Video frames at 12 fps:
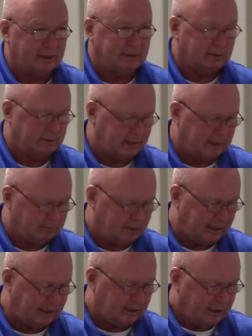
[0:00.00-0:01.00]
it's the same
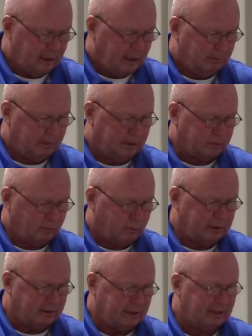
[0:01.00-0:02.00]
thing, but it's
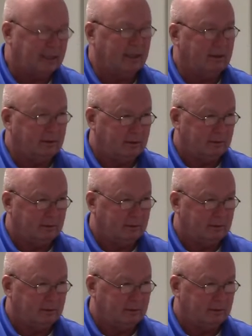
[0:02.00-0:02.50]
1/10.